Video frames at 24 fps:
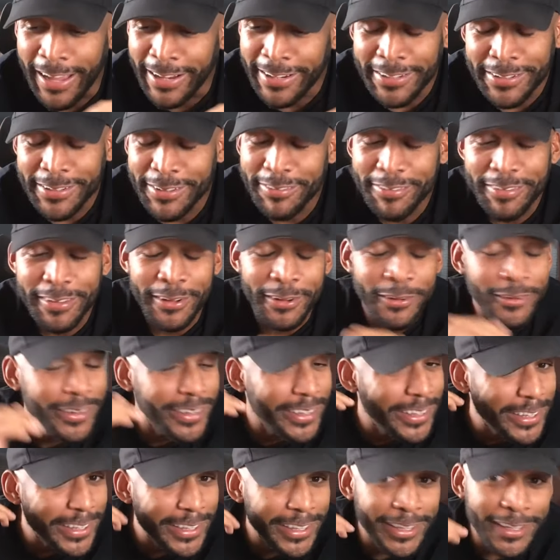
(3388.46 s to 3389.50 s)
didn't
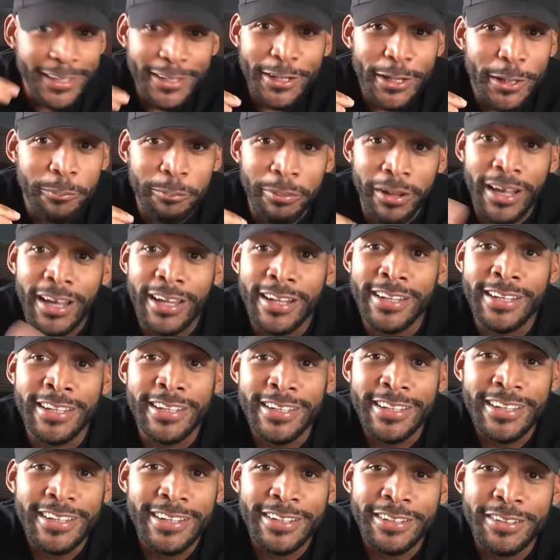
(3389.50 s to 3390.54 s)
tell
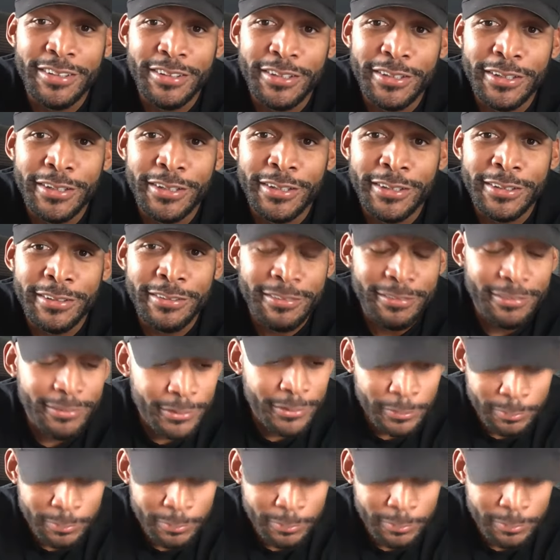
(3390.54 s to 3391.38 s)
anybody until